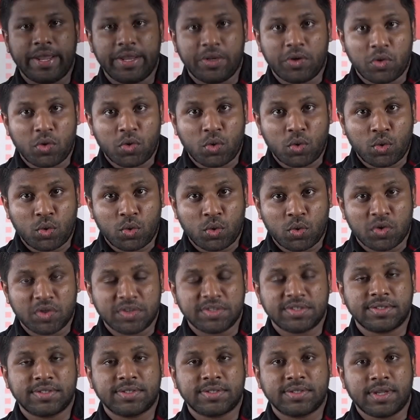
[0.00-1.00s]
I
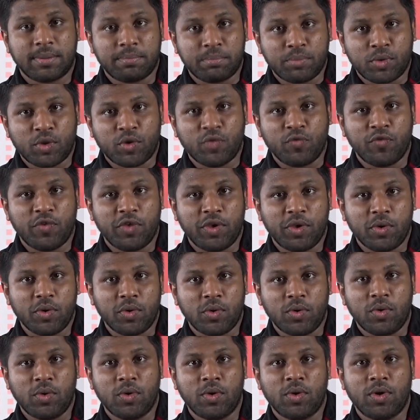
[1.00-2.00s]
know some
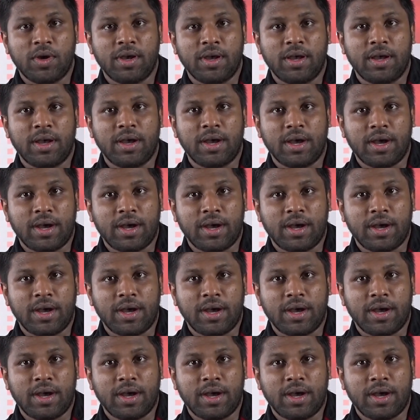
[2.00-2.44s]
of you